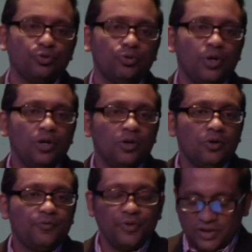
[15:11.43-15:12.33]
to
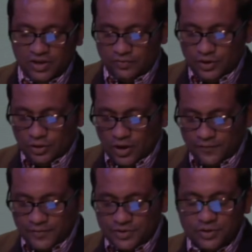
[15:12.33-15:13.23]
forgive the
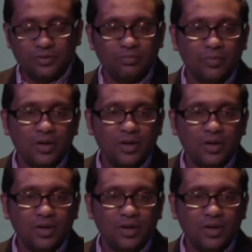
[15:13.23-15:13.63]
officer.